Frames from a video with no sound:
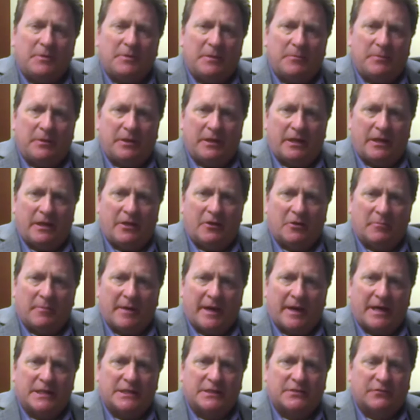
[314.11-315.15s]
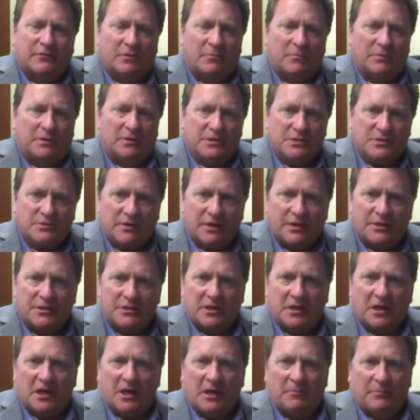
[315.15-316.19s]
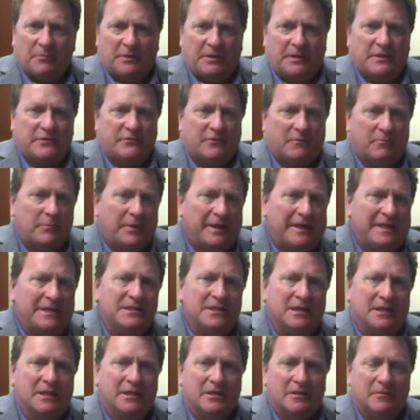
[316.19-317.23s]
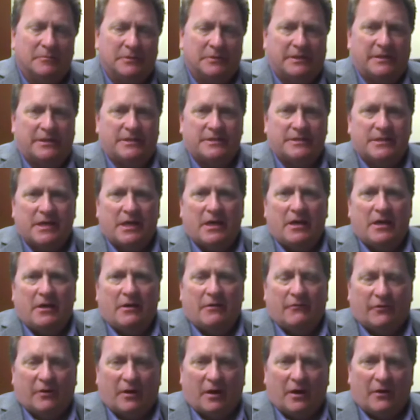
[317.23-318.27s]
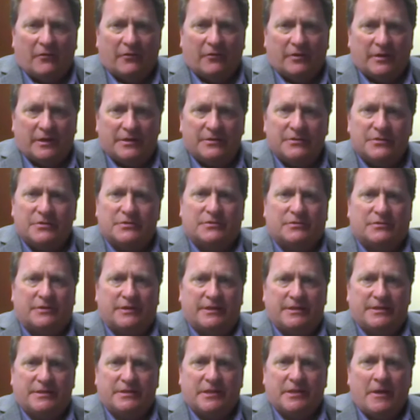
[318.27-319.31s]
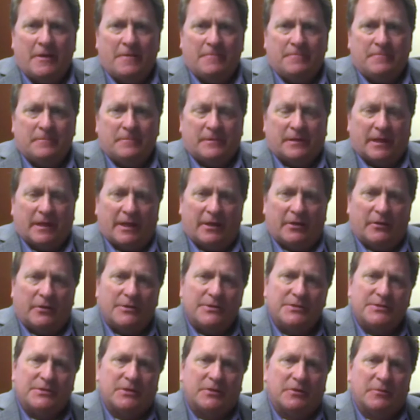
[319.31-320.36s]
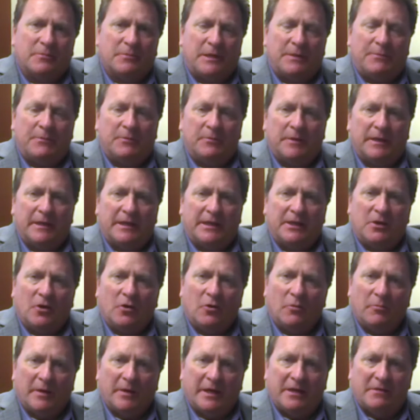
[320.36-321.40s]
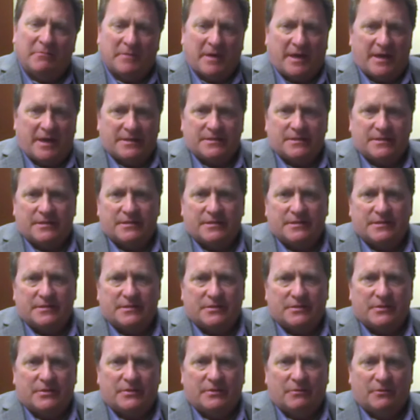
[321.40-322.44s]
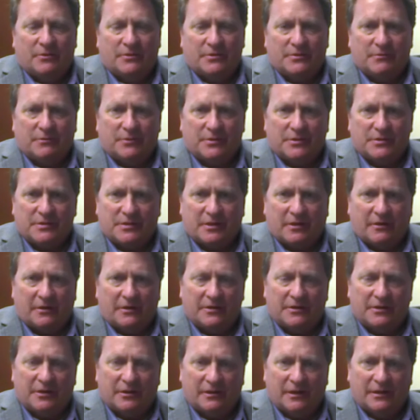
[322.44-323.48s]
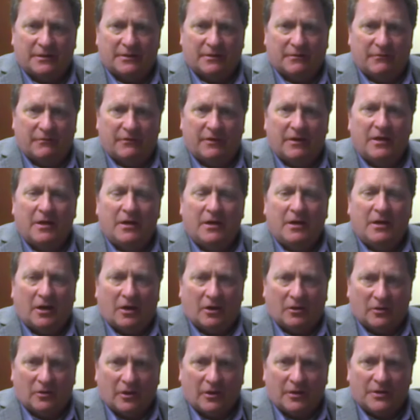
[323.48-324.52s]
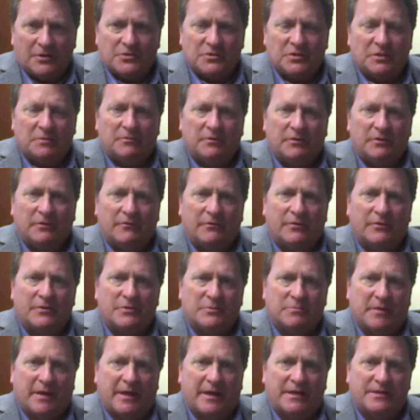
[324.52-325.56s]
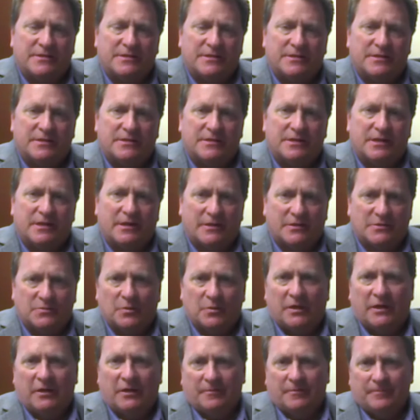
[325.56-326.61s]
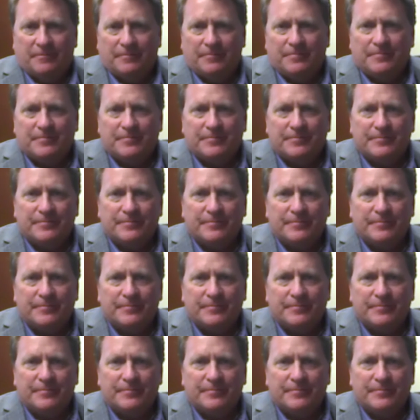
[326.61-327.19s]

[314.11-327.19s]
getting PPE or masks from construction companies, from painting companies, from other industries, and also people making homemade masks too. We're starting to collect a large number of those masks as well.